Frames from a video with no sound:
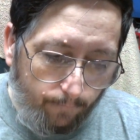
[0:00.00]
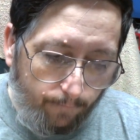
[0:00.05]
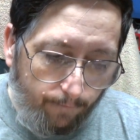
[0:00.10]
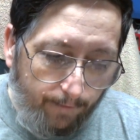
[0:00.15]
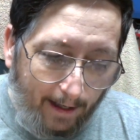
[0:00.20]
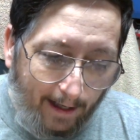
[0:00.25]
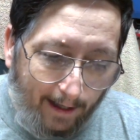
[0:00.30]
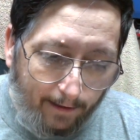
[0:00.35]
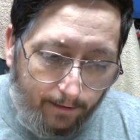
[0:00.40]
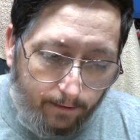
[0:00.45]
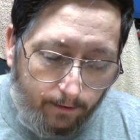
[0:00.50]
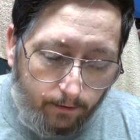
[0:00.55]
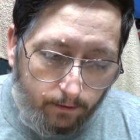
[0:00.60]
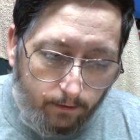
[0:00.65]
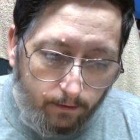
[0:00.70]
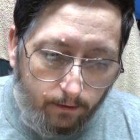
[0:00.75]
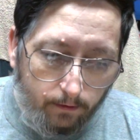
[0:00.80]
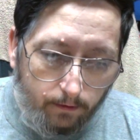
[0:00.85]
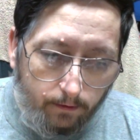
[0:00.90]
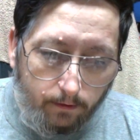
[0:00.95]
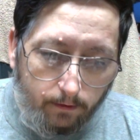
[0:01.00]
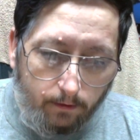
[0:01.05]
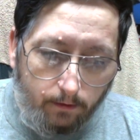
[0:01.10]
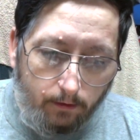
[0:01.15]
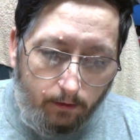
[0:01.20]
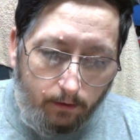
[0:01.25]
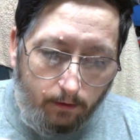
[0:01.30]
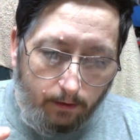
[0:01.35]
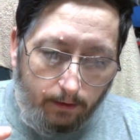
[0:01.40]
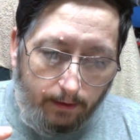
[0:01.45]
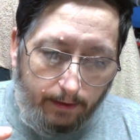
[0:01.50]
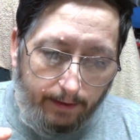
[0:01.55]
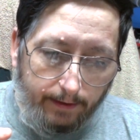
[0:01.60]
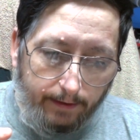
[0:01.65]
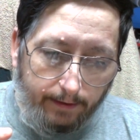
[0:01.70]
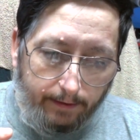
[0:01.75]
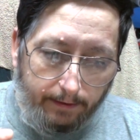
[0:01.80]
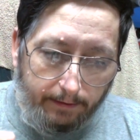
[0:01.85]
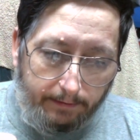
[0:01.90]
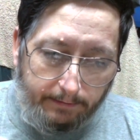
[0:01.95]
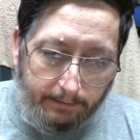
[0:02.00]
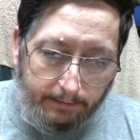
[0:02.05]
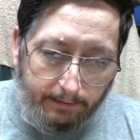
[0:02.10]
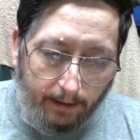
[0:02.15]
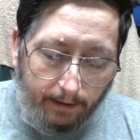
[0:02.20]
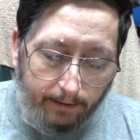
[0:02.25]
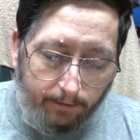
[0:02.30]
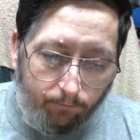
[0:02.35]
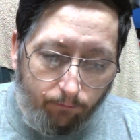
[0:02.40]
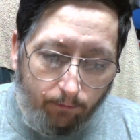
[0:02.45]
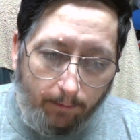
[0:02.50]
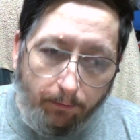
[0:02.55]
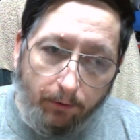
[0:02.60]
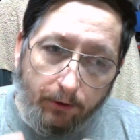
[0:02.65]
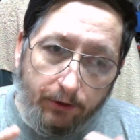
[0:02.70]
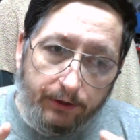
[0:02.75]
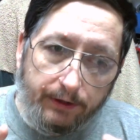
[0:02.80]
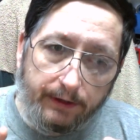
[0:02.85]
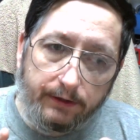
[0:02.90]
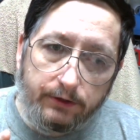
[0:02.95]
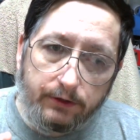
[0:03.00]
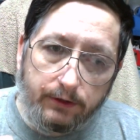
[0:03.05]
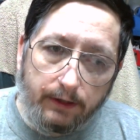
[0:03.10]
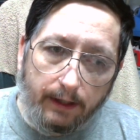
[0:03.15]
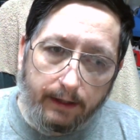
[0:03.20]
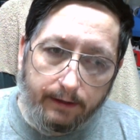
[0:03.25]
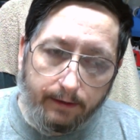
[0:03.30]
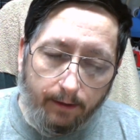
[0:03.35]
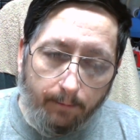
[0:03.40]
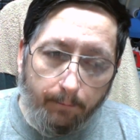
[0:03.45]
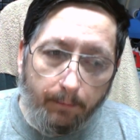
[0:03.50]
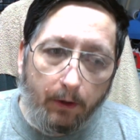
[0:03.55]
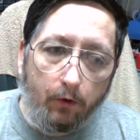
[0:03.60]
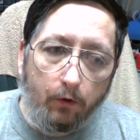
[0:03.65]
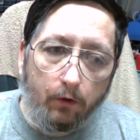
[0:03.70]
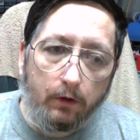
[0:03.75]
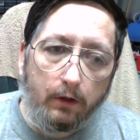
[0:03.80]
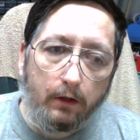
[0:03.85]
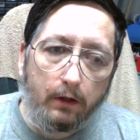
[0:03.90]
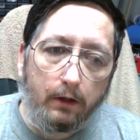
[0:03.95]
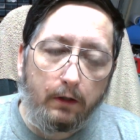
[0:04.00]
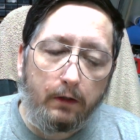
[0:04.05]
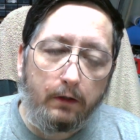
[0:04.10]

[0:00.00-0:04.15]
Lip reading: That kind of represents a typical